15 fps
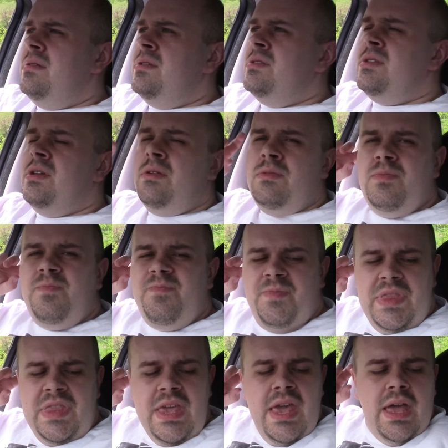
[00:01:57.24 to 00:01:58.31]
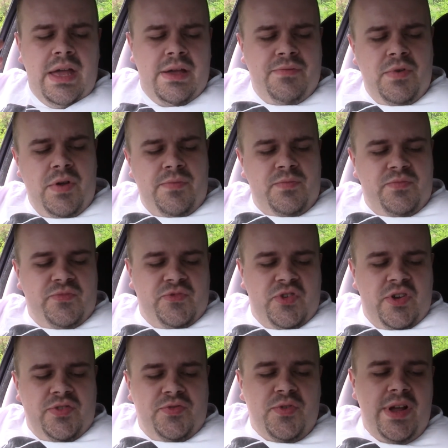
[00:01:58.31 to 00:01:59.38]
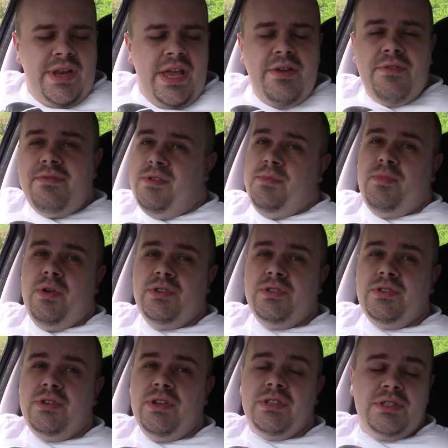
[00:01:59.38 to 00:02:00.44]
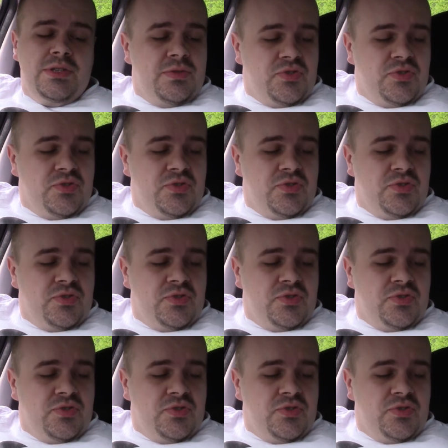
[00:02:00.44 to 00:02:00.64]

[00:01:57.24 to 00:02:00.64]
So yeah, I've tried to write down a few pros and cons.